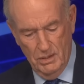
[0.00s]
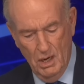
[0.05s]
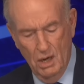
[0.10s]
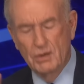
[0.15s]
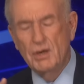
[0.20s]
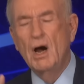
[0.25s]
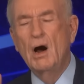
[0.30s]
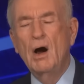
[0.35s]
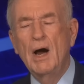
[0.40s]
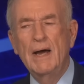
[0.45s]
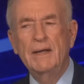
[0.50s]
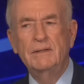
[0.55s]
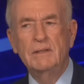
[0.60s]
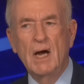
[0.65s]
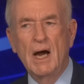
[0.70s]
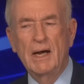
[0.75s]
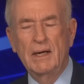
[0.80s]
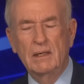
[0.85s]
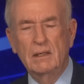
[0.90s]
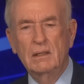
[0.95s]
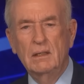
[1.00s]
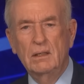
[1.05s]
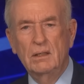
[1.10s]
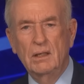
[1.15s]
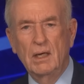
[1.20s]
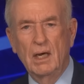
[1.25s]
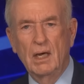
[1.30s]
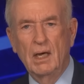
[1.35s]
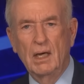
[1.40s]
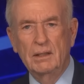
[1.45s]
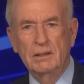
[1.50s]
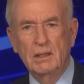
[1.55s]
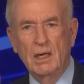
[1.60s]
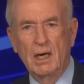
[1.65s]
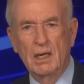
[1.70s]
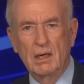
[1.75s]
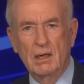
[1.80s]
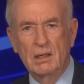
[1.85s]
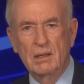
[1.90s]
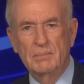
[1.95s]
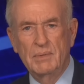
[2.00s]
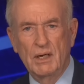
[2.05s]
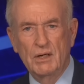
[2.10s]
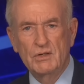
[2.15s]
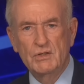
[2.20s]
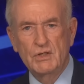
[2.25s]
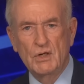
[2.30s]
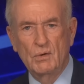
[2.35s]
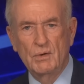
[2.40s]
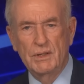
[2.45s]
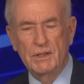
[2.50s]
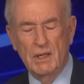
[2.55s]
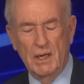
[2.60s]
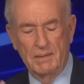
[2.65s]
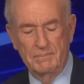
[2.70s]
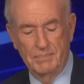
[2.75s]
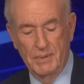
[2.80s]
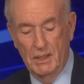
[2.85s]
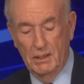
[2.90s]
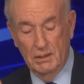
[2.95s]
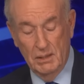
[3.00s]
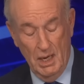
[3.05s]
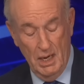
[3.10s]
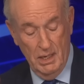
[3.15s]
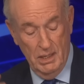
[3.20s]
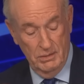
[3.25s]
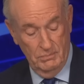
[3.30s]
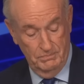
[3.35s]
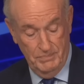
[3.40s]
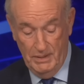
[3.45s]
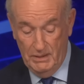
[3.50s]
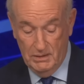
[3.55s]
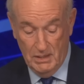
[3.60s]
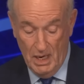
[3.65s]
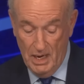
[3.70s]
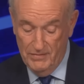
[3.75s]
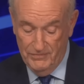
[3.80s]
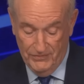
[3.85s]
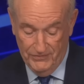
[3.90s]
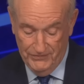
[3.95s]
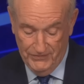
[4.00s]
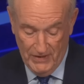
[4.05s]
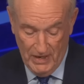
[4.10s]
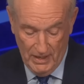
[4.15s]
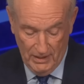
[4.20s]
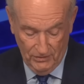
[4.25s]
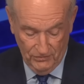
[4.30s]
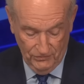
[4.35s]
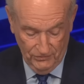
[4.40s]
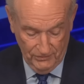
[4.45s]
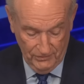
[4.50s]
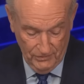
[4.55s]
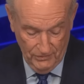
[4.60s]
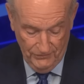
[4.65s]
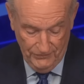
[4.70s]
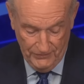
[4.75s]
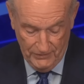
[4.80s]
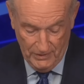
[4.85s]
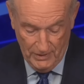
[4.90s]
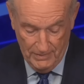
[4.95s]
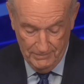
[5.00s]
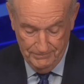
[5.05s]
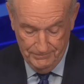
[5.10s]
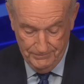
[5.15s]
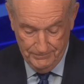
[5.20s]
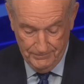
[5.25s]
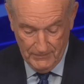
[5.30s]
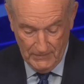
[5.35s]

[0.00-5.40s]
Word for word: No, no, at night, at night on the Baier Show at night. Big night, big day for Fox. Good for them.